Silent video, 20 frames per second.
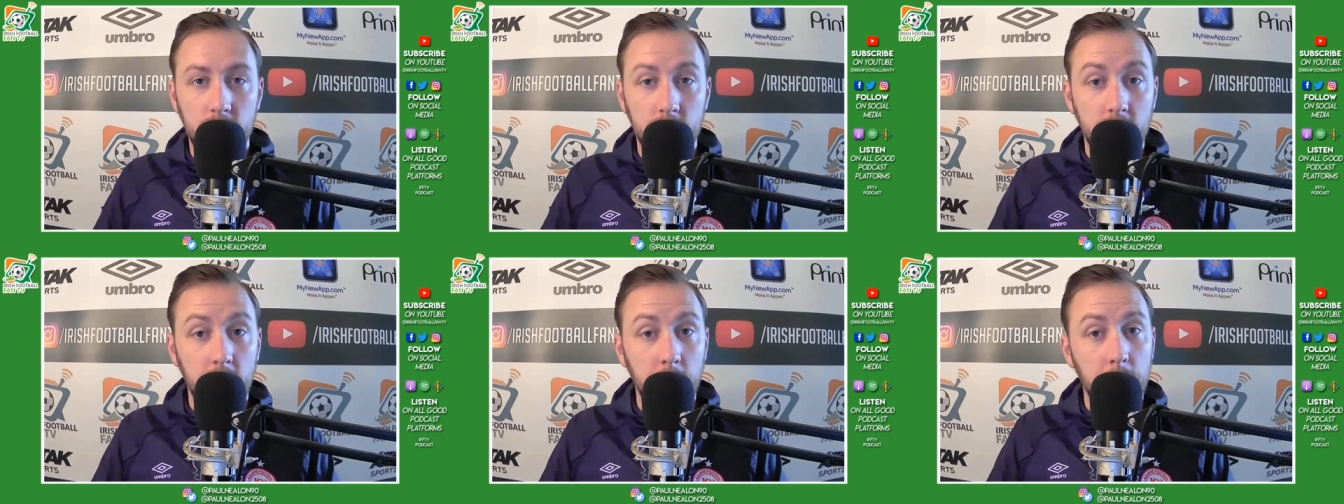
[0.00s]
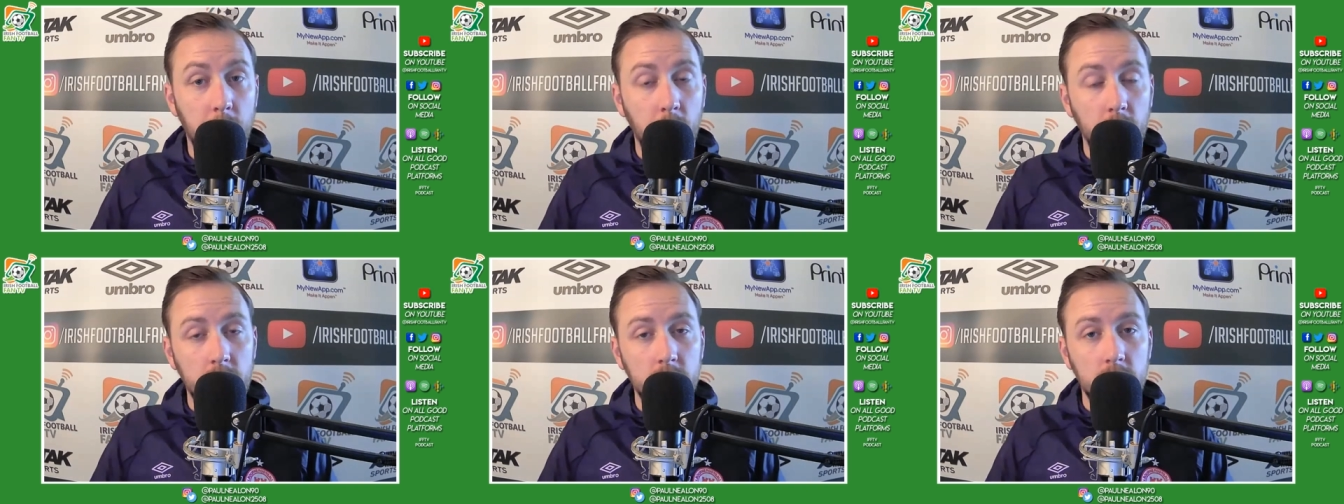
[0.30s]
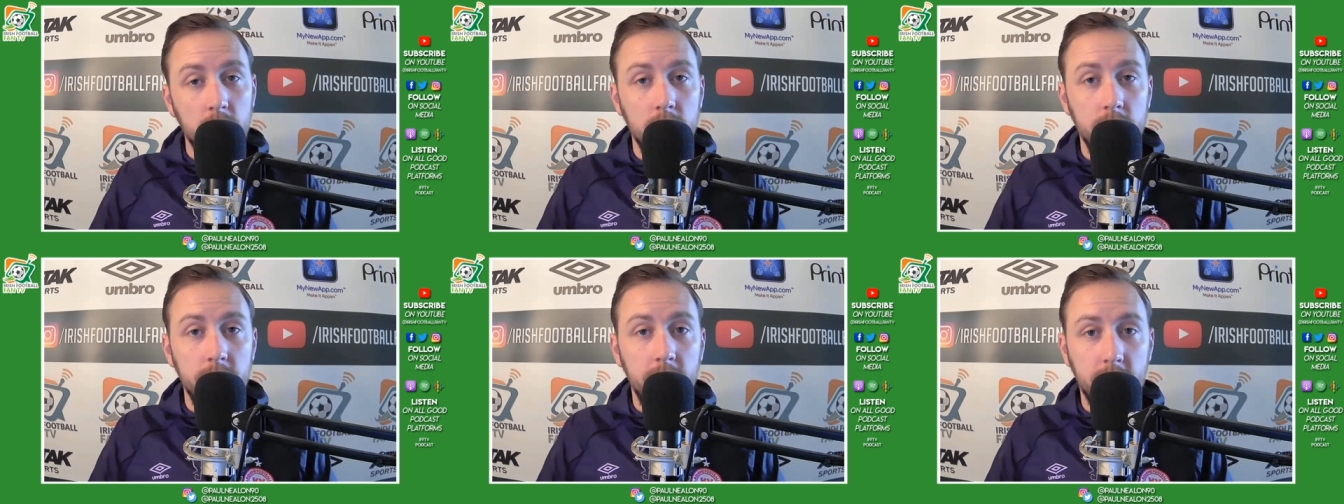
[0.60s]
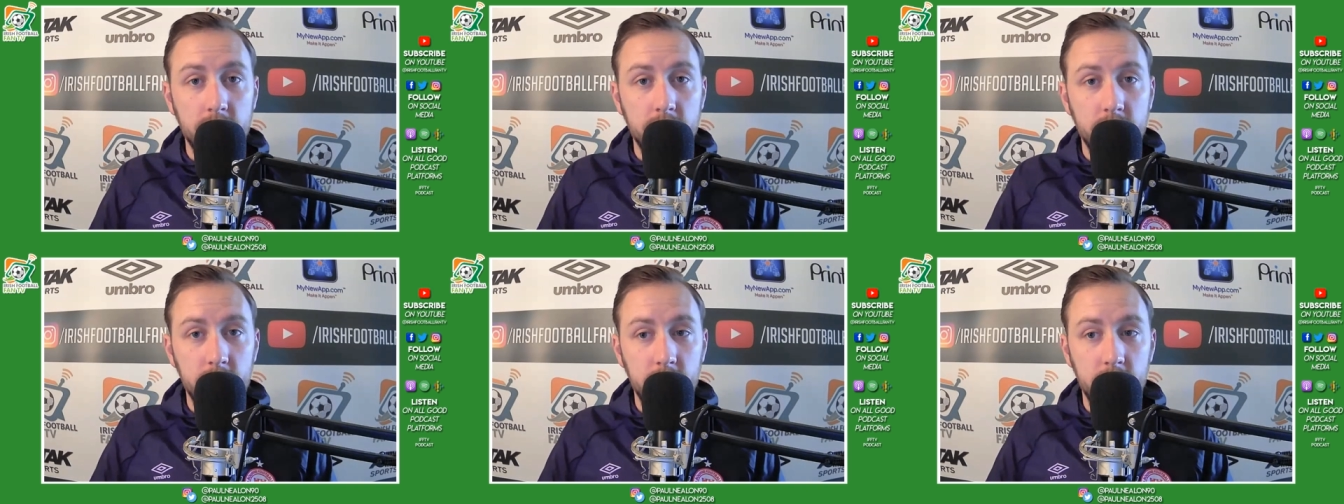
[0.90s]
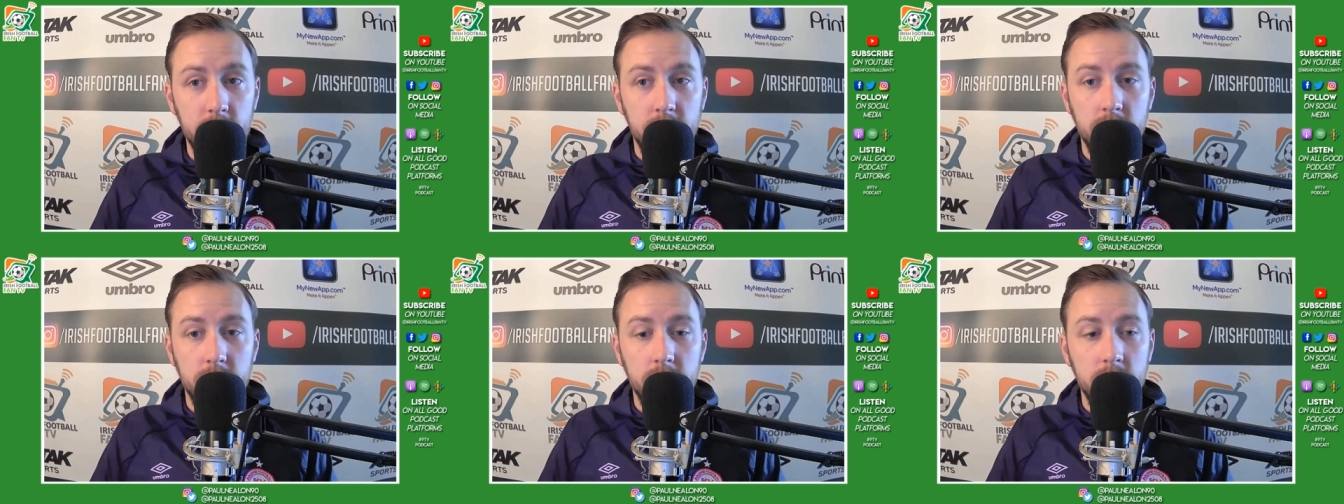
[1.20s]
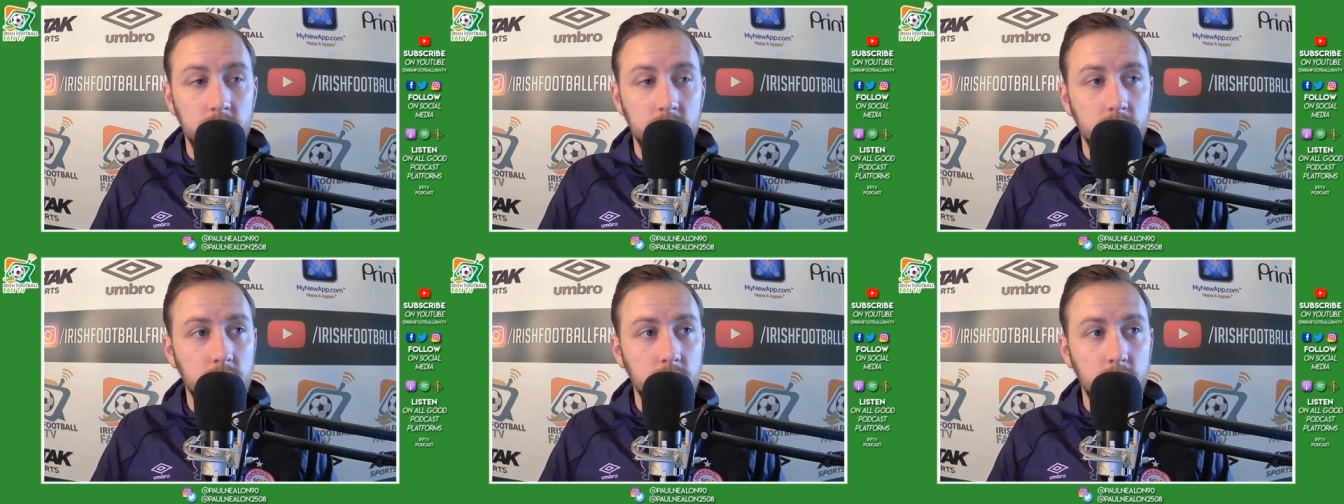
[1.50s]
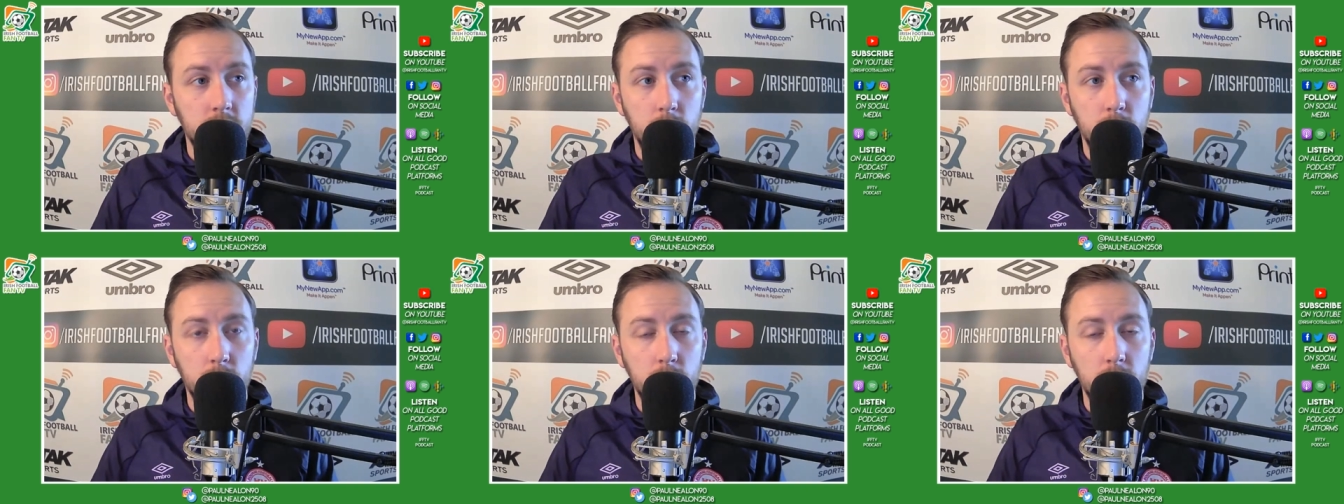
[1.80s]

I think Michael next season, you know,